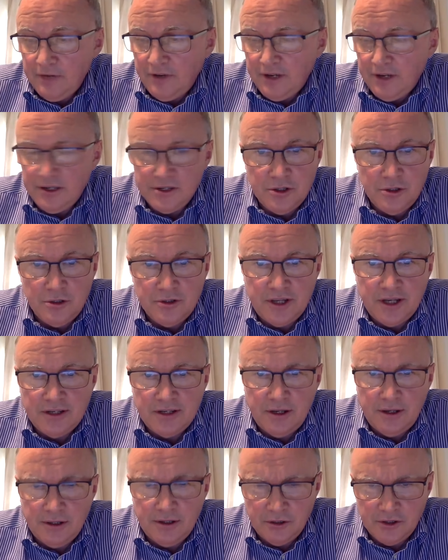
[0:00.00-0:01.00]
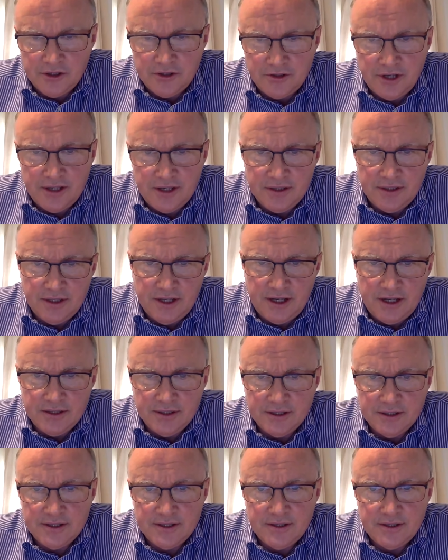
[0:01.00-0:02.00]
I mean, if I had a toothache now, I'd go straight to the
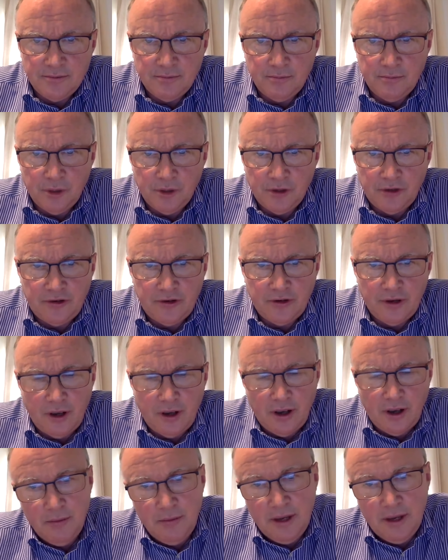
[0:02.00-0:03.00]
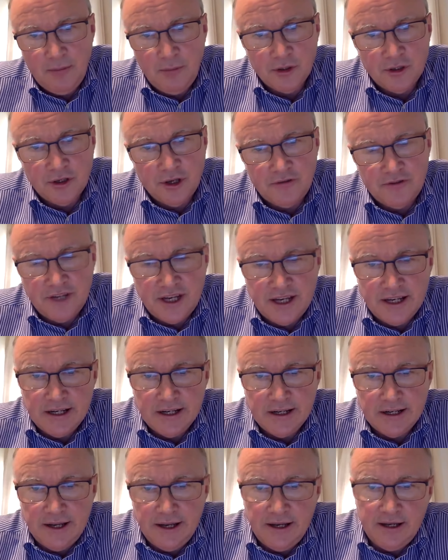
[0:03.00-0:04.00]
dentist, but I may put off
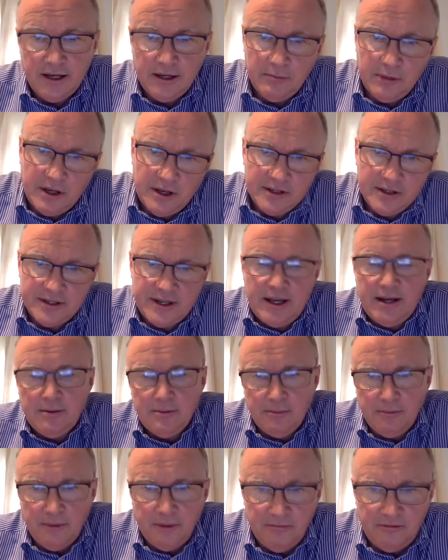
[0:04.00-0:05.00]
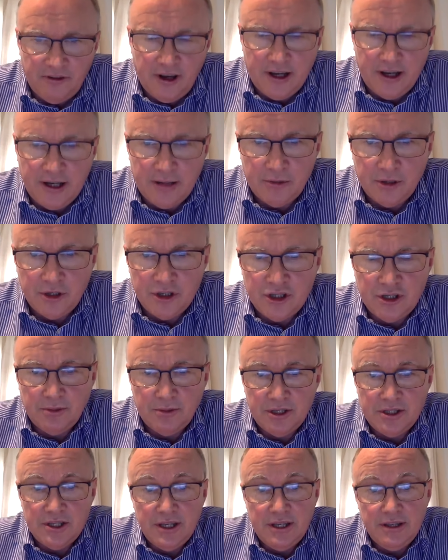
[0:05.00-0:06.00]
dental cleaning because oh, I'm fine, I'm
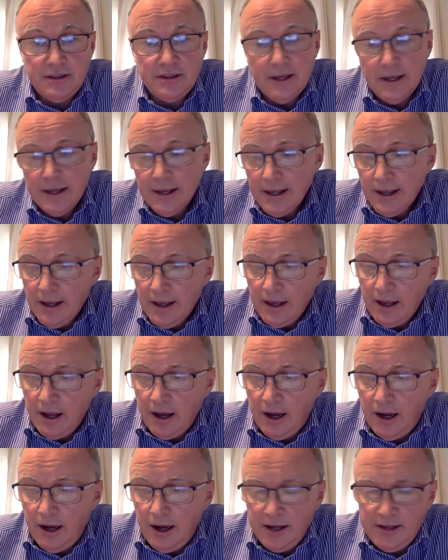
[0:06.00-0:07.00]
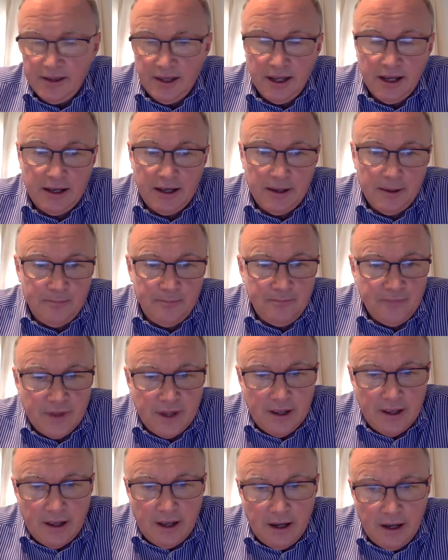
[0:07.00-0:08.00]
brushing my teeth. I think
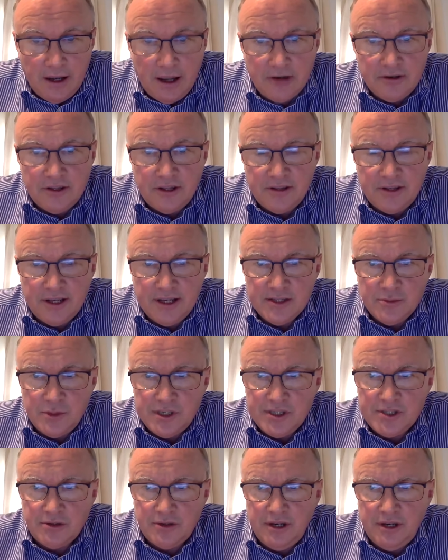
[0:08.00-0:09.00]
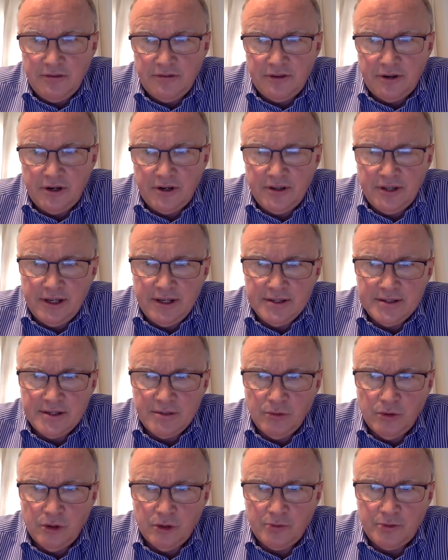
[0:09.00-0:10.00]
a lot of the things we screen for are
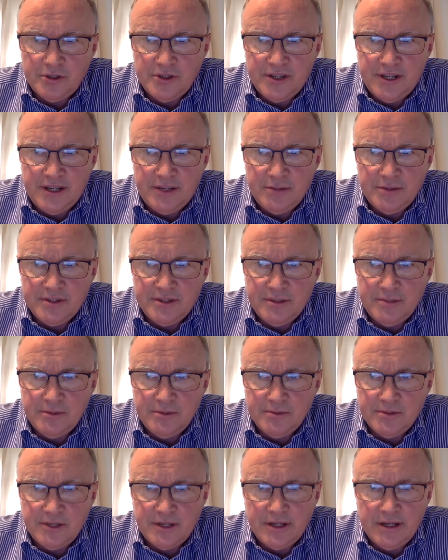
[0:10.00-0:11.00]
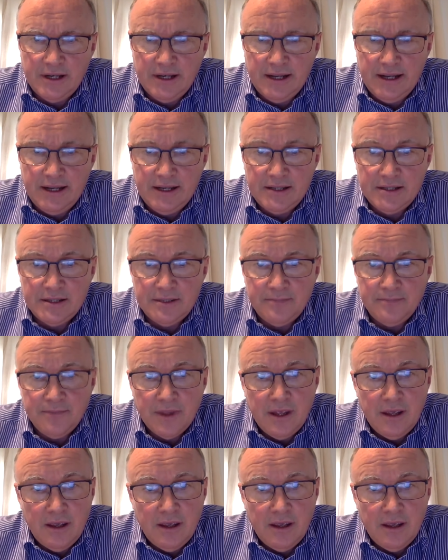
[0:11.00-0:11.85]
things that won't present with symptoms until late.